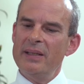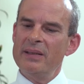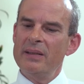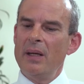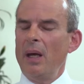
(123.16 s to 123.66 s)

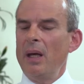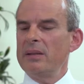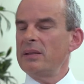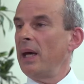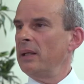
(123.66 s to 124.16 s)
its
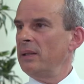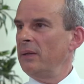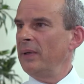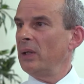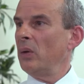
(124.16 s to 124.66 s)

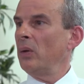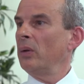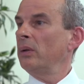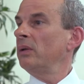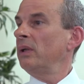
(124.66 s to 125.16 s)
scientific or